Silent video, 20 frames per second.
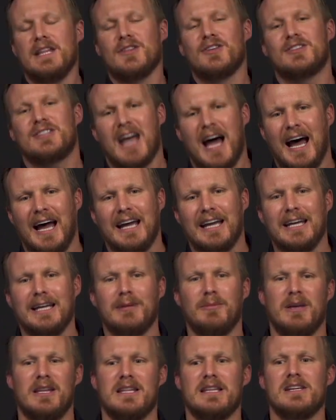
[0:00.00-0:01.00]

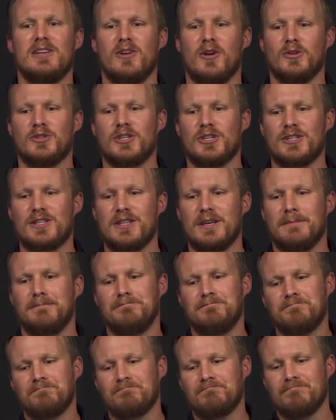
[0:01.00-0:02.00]
time and just the
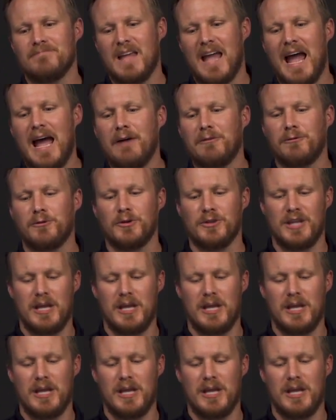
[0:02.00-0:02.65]
effort